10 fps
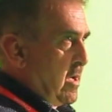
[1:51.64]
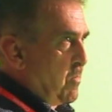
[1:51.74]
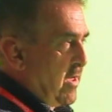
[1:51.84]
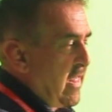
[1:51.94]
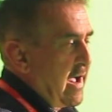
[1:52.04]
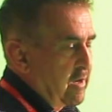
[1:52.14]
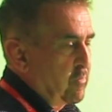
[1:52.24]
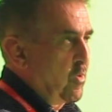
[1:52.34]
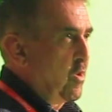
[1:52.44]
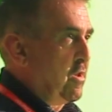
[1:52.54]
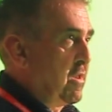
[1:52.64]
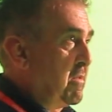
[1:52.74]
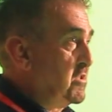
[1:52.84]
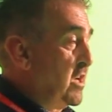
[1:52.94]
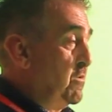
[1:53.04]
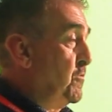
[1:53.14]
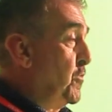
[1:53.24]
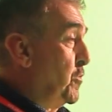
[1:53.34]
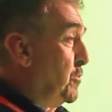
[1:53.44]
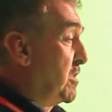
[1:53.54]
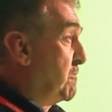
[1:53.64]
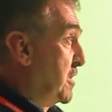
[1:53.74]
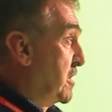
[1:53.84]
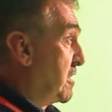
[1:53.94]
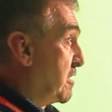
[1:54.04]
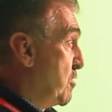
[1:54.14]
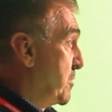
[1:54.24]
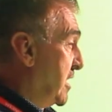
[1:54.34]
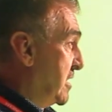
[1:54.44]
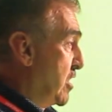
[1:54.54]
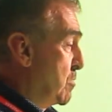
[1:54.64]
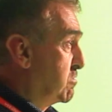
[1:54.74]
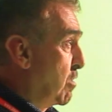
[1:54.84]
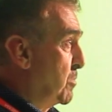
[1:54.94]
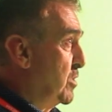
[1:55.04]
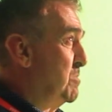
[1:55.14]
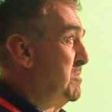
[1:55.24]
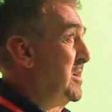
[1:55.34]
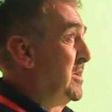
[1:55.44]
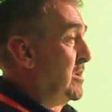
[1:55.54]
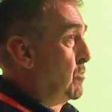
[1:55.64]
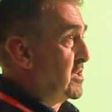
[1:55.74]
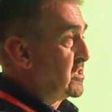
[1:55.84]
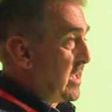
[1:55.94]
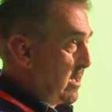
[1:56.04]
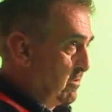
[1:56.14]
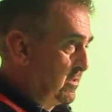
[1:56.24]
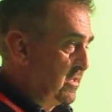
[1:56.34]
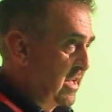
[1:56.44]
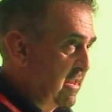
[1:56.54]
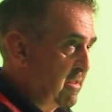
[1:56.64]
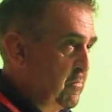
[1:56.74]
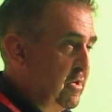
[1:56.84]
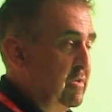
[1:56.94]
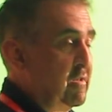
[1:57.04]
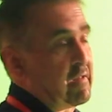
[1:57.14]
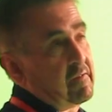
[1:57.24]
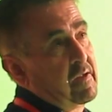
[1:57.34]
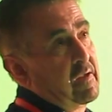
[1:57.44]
but that was Channel 4's first comedy, No Problem, which led on to Desmond's.